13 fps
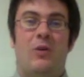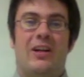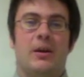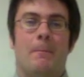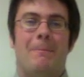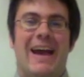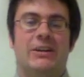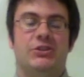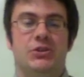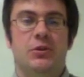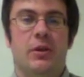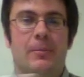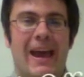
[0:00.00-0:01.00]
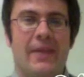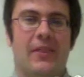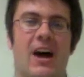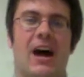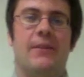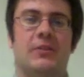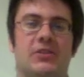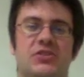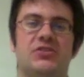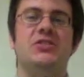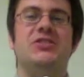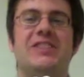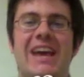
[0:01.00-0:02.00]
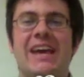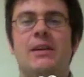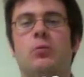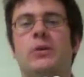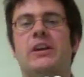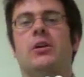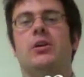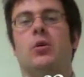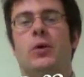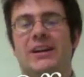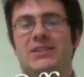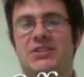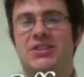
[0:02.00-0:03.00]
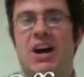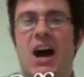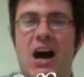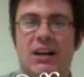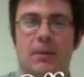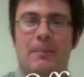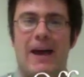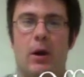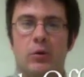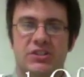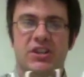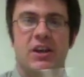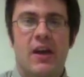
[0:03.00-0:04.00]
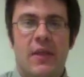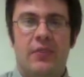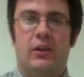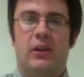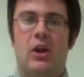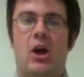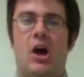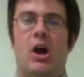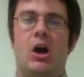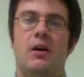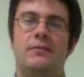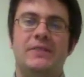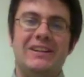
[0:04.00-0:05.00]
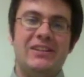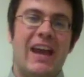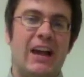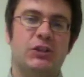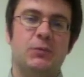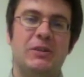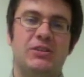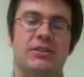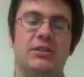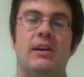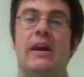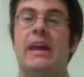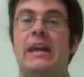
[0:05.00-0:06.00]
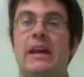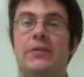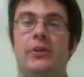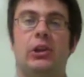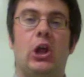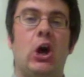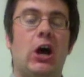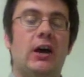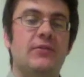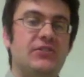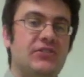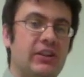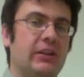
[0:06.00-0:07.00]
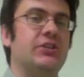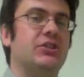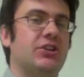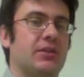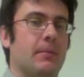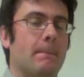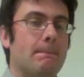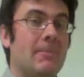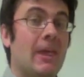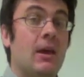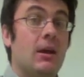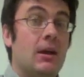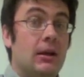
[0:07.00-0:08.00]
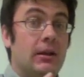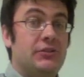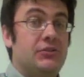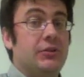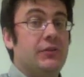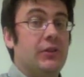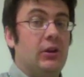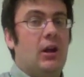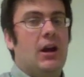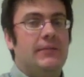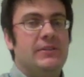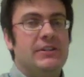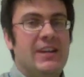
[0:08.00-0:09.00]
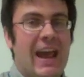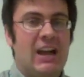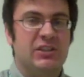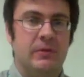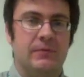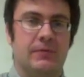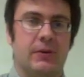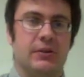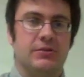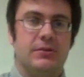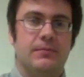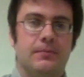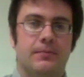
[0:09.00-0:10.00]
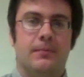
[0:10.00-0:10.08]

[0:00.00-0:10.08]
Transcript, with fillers: Welcome back to the Math Office. Today we are going to talk about the law of detachment and the law of syllogism. Let's look at the law of detachment first.